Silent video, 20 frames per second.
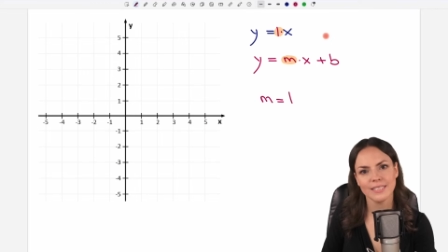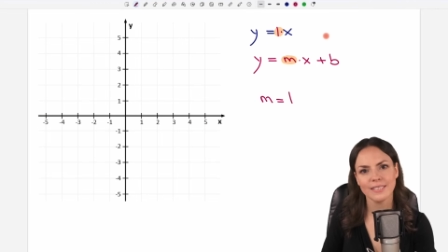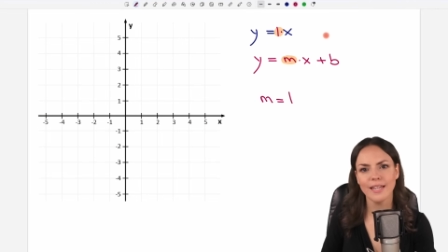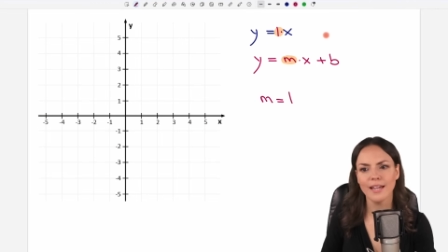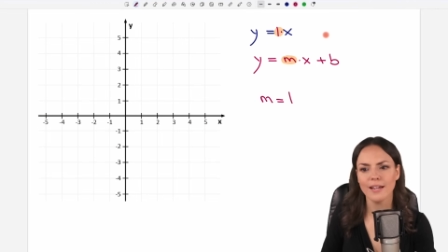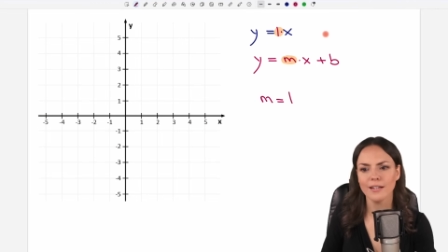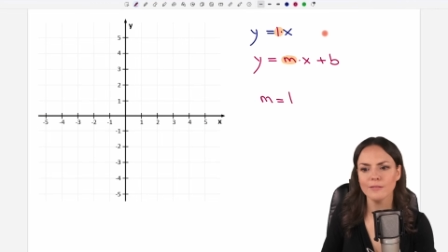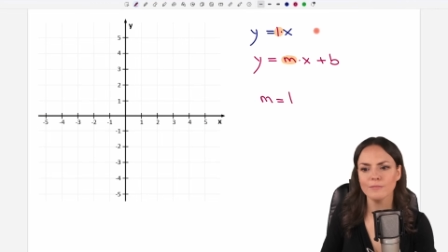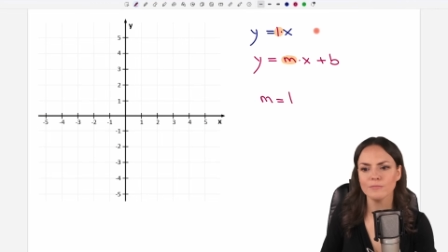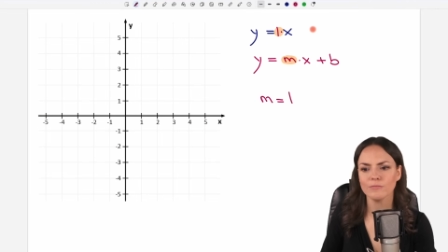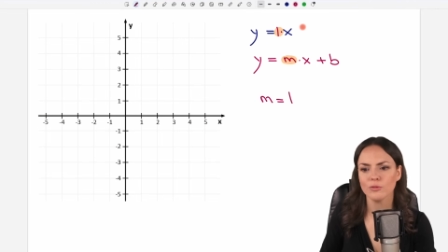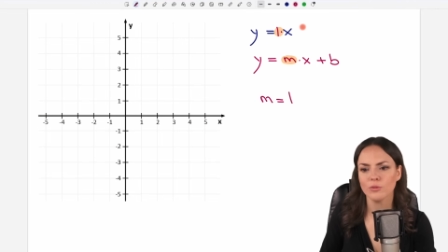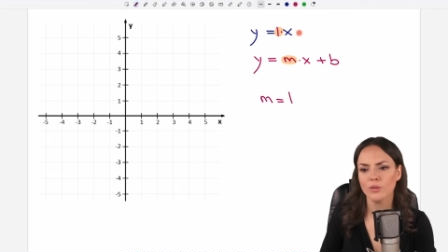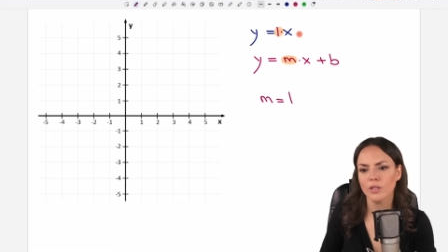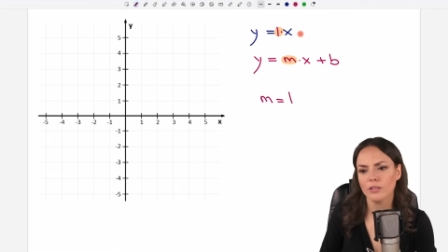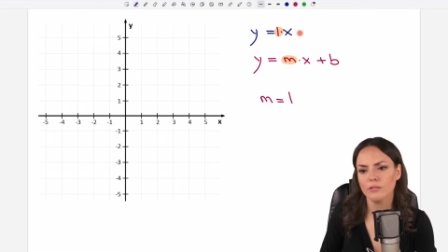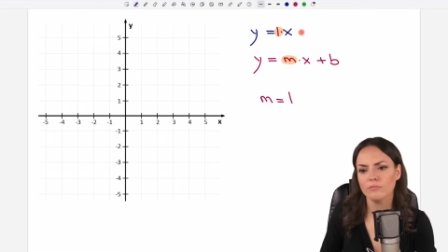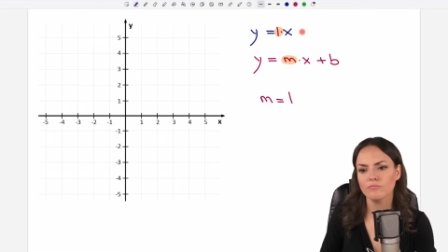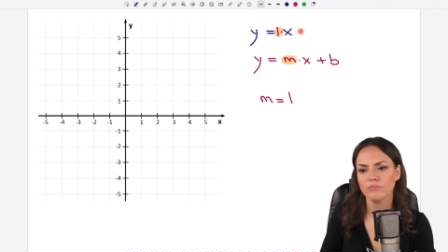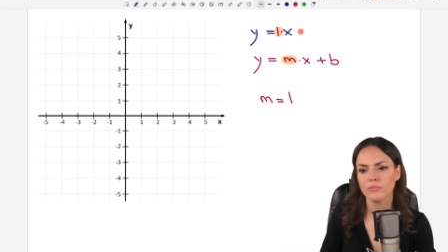Yeah,
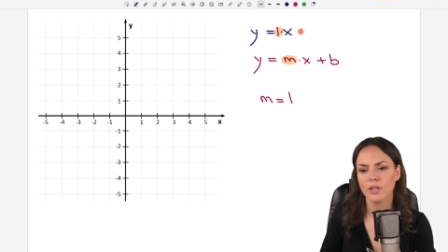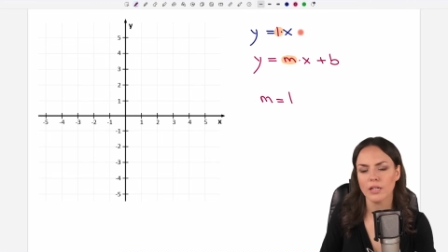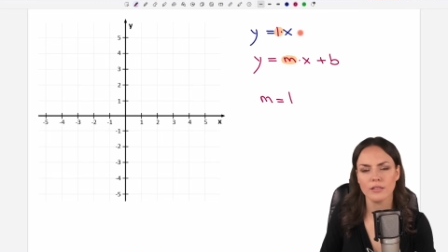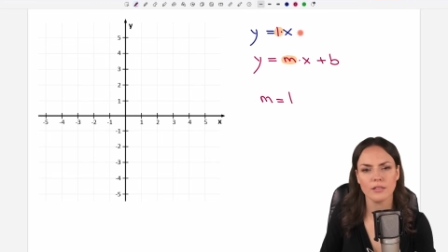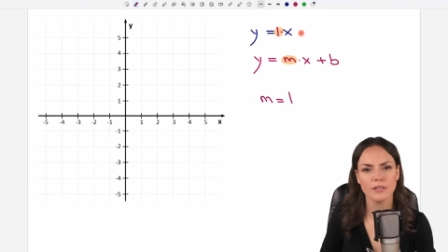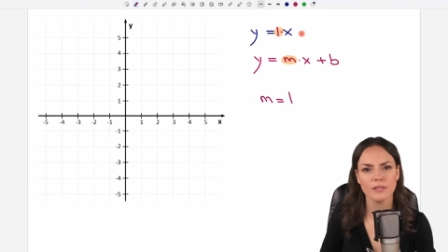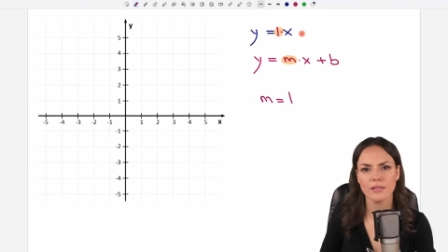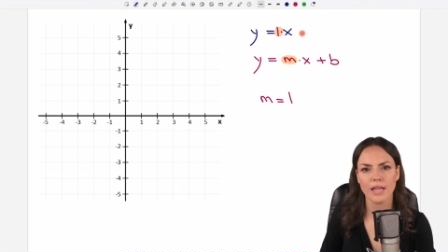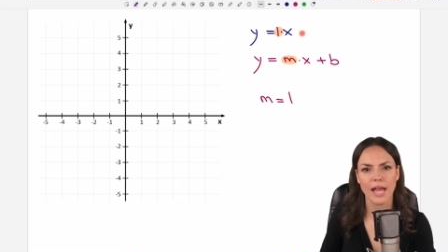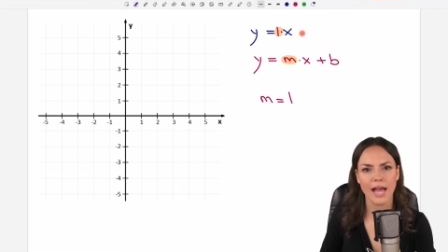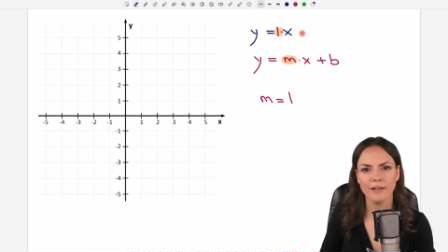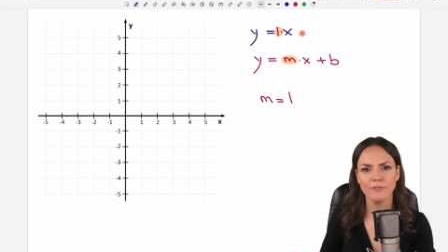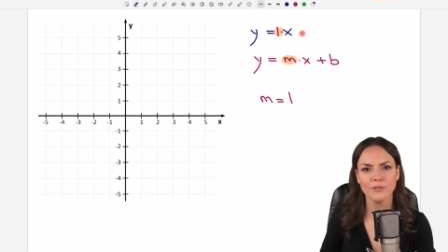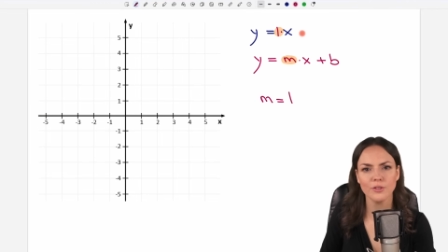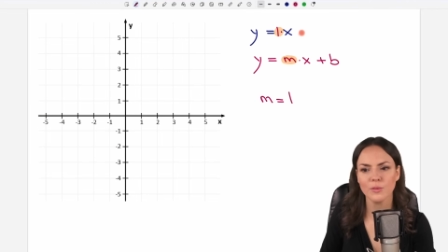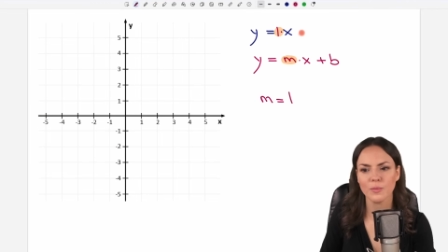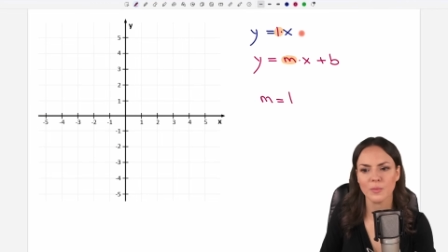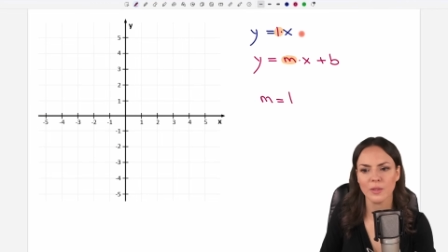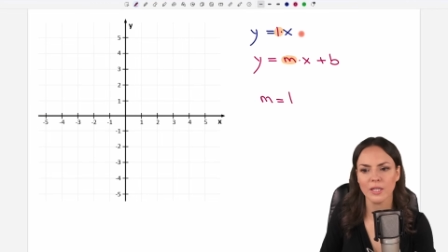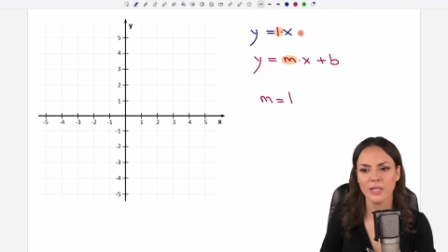well, it doesn't have
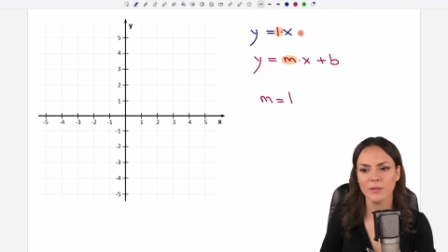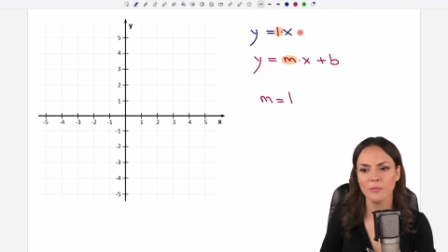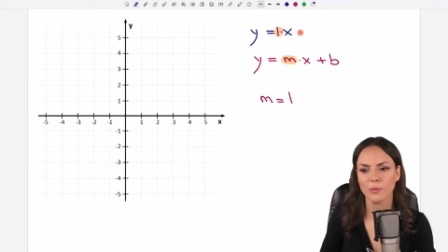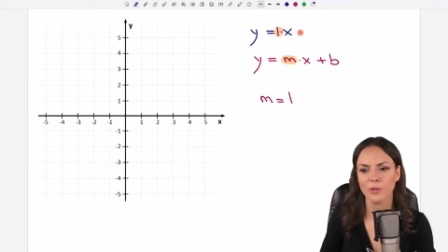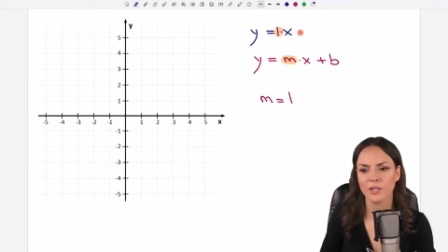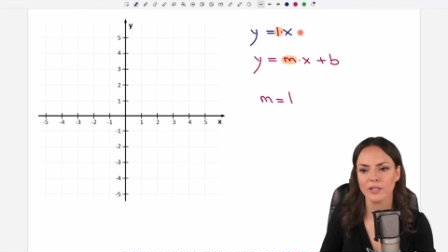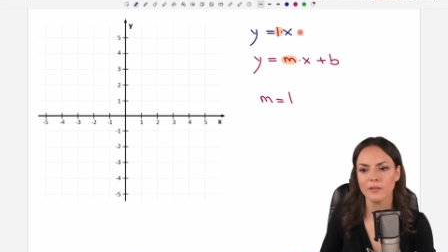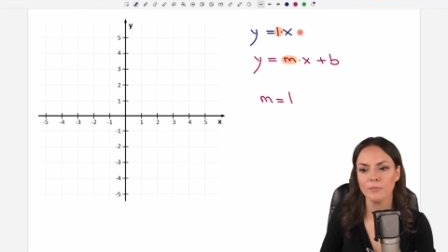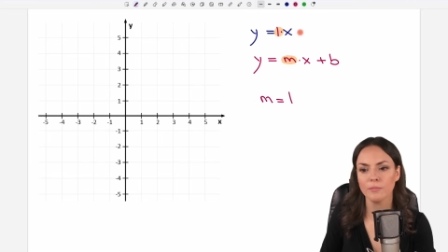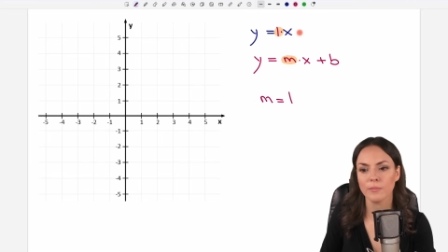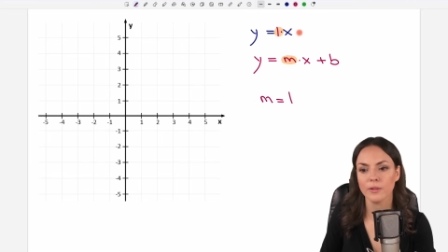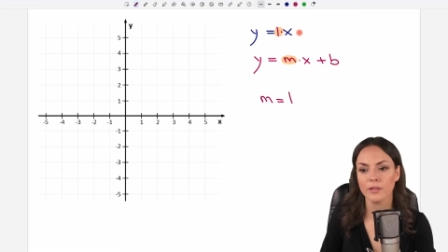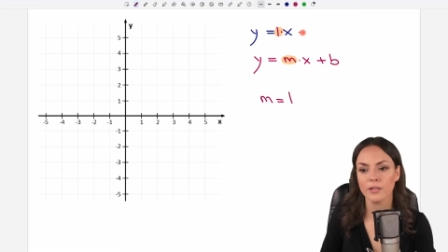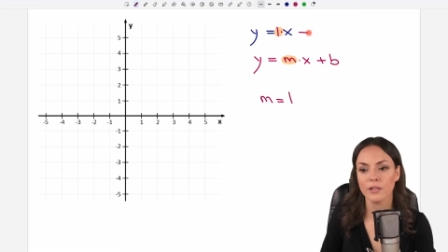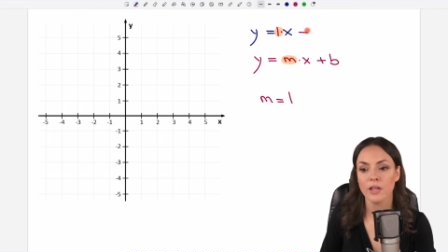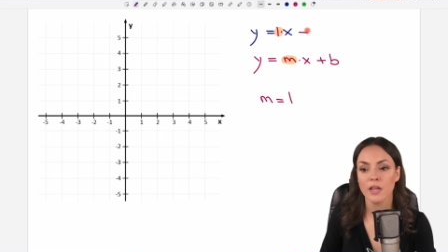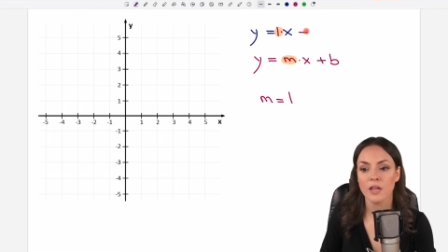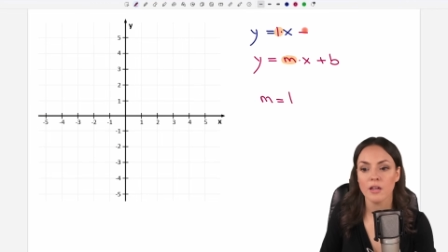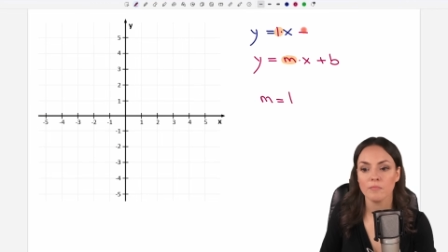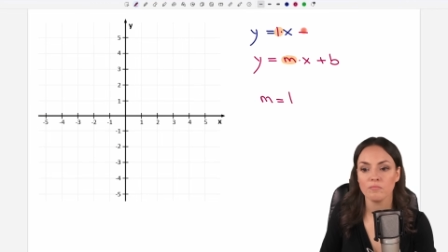to be 1, but